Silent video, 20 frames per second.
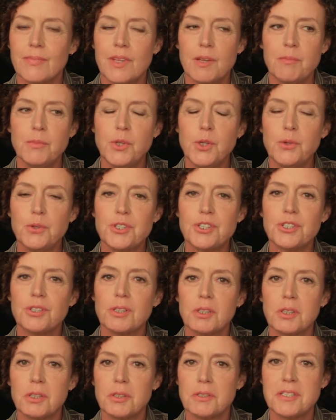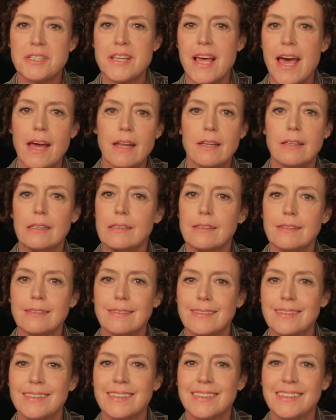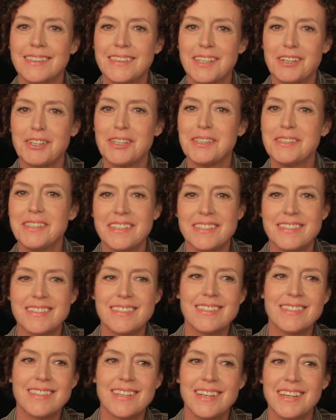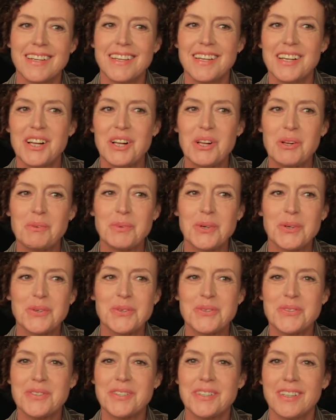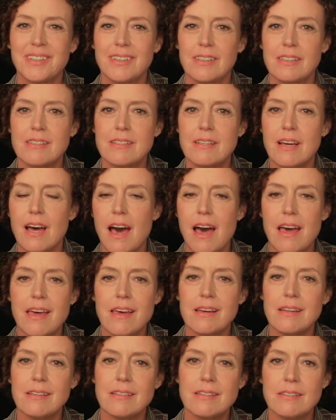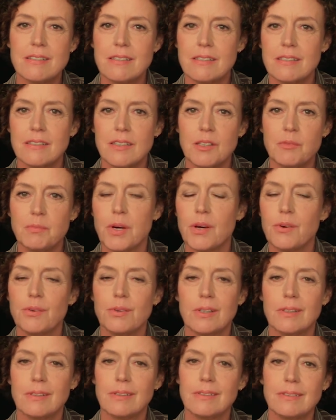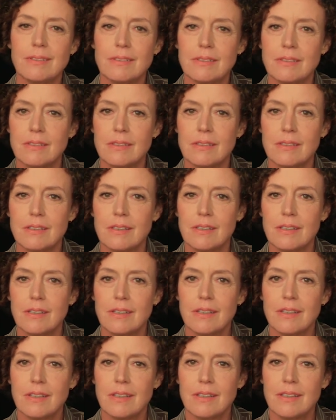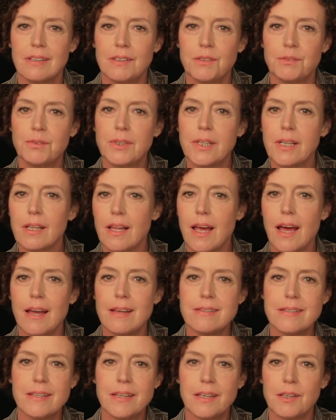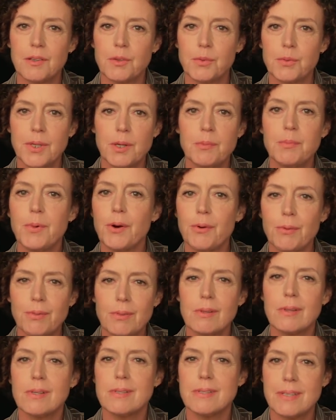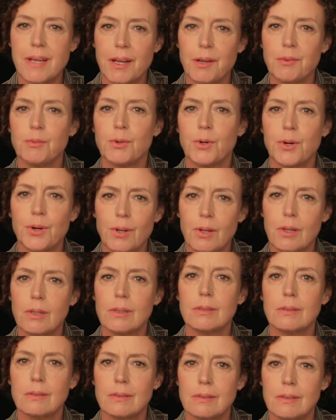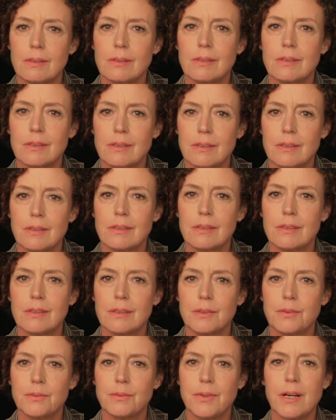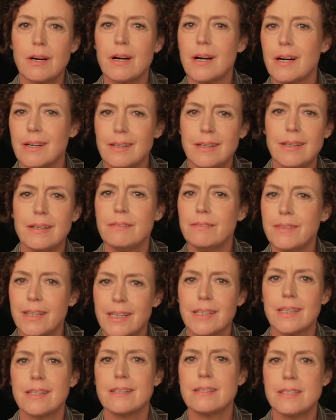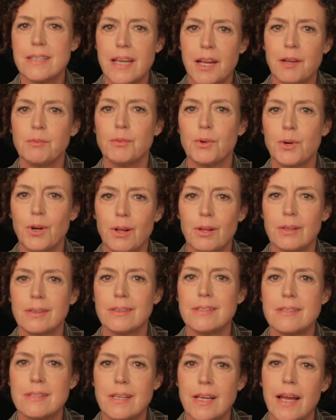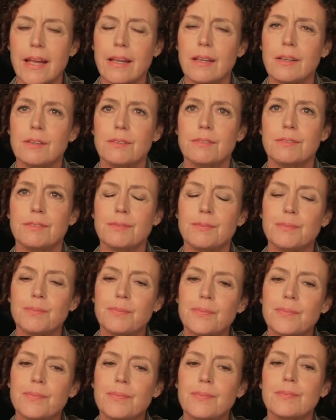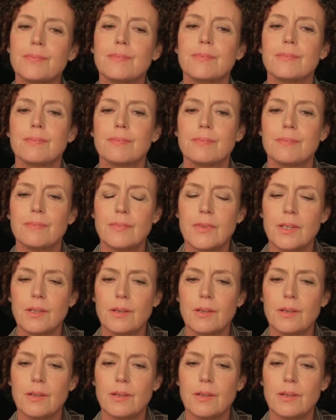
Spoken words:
mutual sadness. There are these almost tired opponents realizing we are both in the same world. We are living in the same world. This kind of, you